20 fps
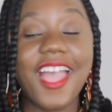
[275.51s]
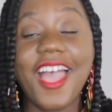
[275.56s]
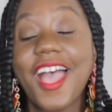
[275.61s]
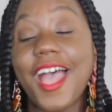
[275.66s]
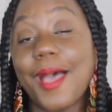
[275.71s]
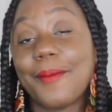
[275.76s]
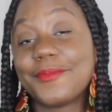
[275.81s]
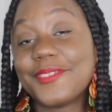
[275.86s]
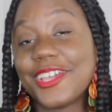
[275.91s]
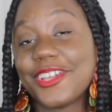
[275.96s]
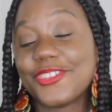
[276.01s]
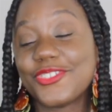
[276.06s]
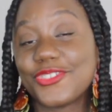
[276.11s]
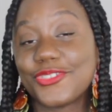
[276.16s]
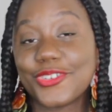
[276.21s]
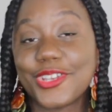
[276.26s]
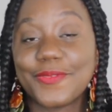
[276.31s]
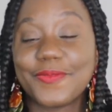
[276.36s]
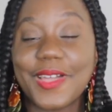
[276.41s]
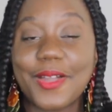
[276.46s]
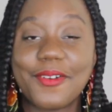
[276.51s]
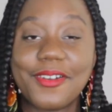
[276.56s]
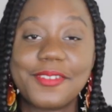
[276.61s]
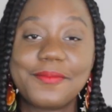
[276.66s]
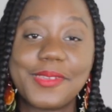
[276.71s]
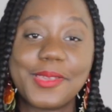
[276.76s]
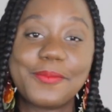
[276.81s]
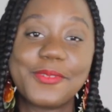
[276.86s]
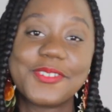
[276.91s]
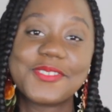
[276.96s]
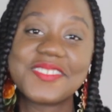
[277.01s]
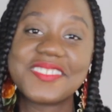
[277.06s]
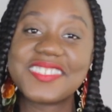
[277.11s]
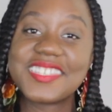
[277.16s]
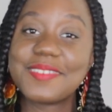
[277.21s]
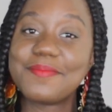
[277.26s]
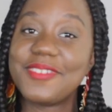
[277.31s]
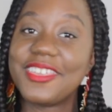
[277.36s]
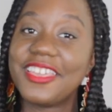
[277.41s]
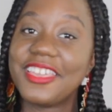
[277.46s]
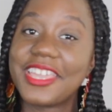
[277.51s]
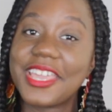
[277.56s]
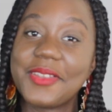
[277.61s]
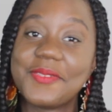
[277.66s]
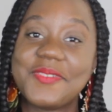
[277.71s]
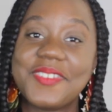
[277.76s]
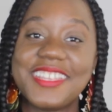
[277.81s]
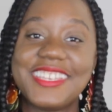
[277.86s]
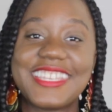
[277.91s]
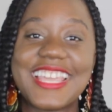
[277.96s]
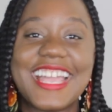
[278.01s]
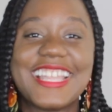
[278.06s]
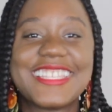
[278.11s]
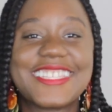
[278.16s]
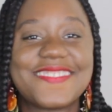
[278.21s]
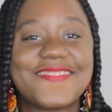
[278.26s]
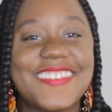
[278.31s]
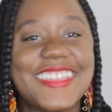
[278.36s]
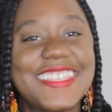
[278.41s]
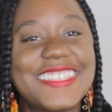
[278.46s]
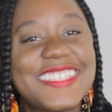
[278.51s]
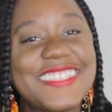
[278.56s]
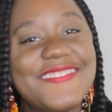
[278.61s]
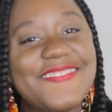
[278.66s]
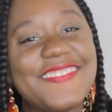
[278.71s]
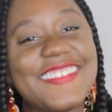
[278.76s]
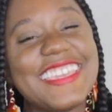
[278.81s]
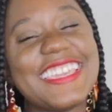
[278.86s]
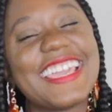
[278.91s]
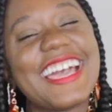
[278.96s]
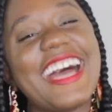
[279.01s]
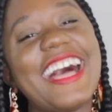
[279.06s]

not sure if I want people to see me again with that specific